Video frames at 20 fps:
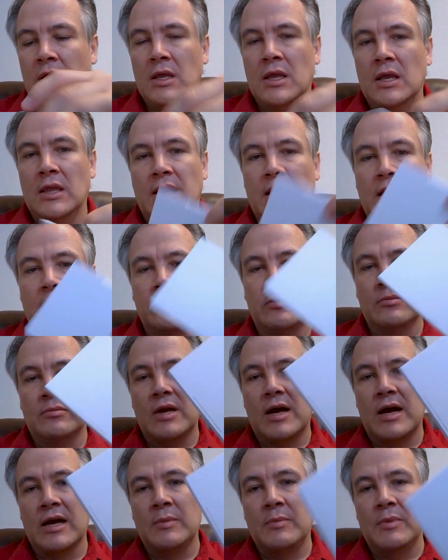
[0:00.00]
And it has some
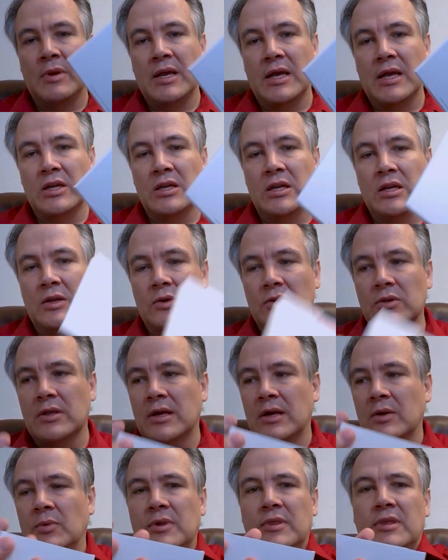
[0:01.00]
documentation that goes
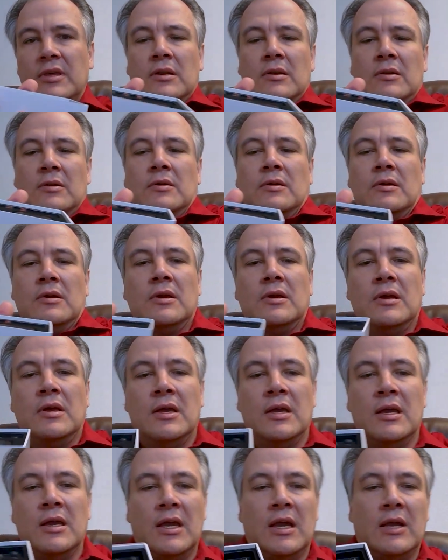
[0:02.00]
along with it.
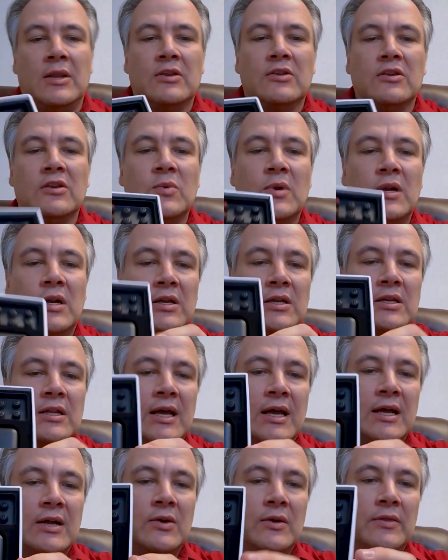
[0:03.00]
And this is what it looks
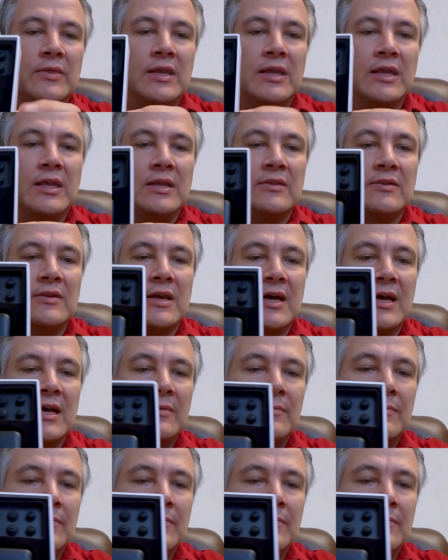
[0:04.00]
like on the inside.